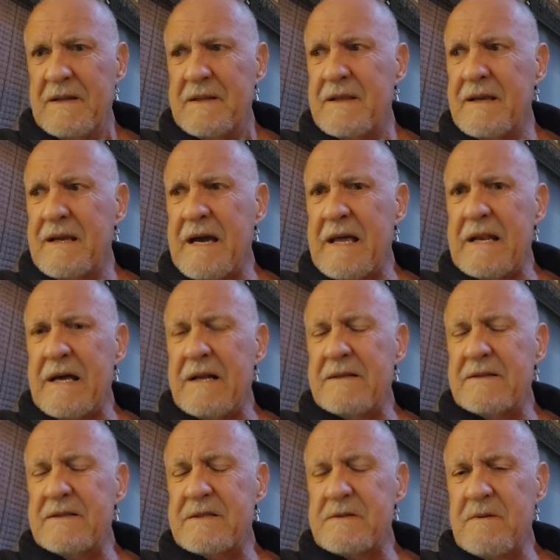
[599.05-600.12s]
They got out
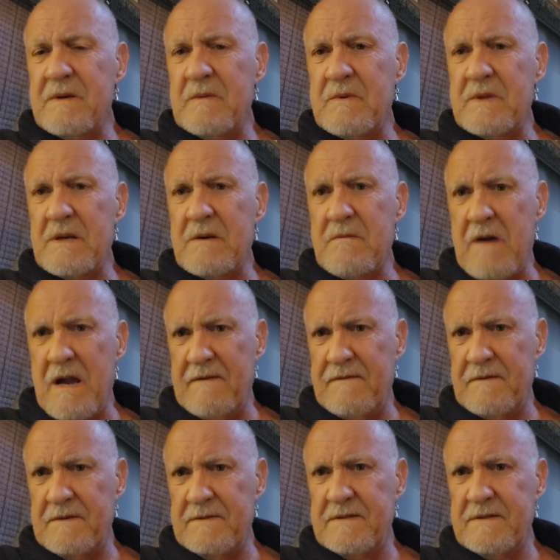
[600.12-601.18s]
in the street with their
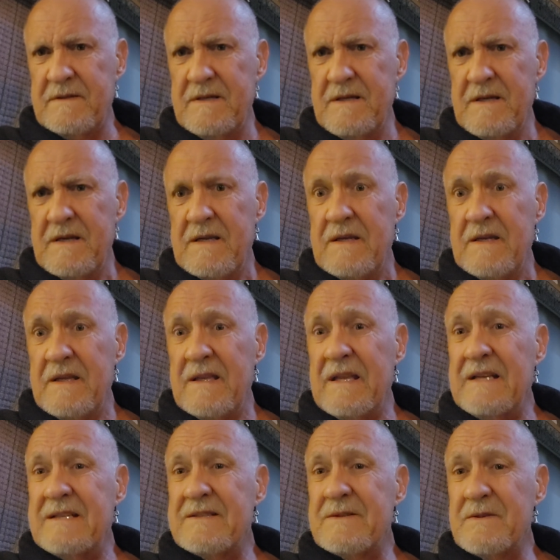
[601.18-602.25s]
rifles. And
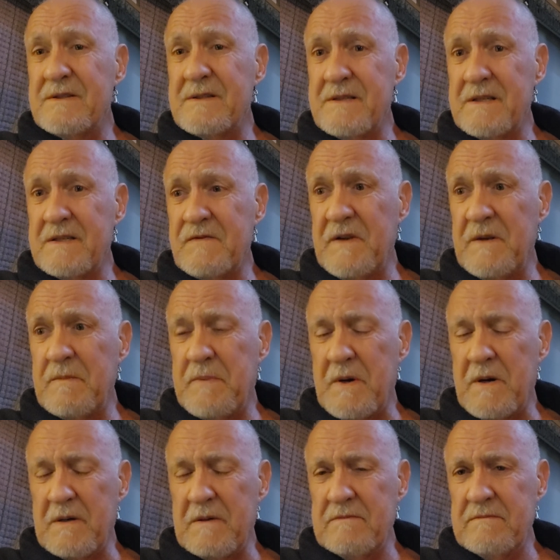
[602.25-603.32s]
they stood 6
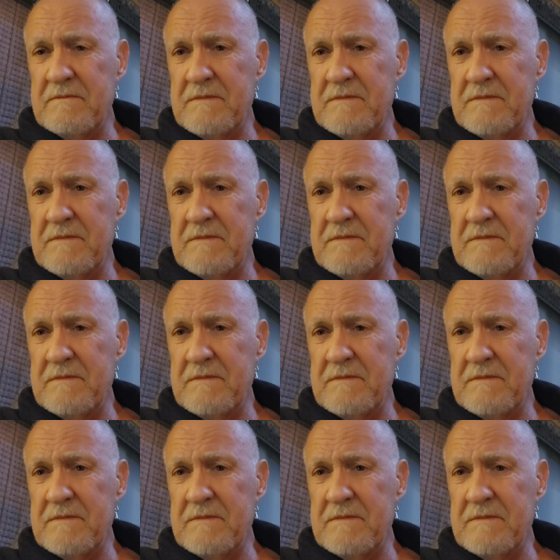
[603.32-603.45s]
apart.